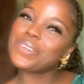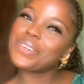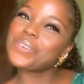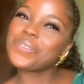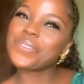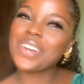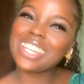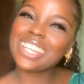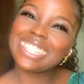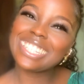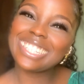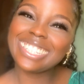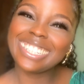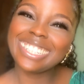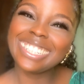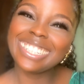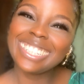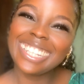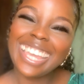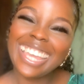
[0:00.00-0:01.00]

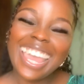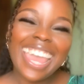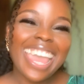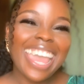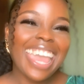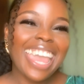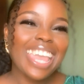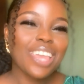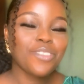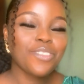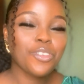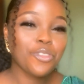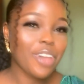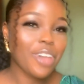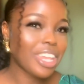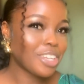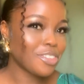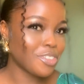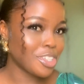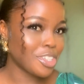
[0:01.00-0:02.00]
watching. If you
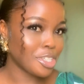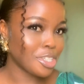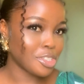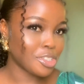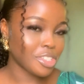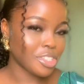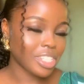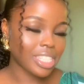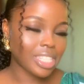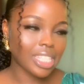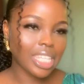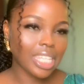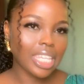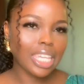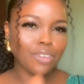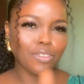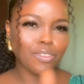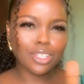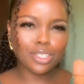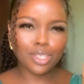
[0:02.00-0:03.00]
find the video interesting,
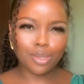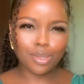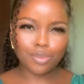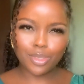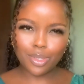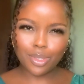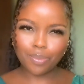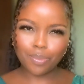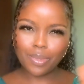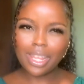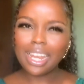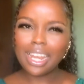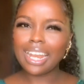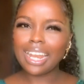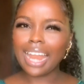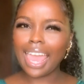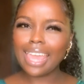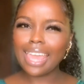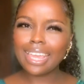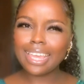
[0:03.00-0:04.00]
give it a thumbs up,
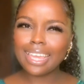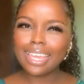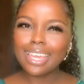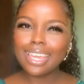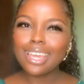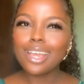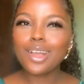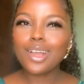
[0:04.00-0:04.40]
like,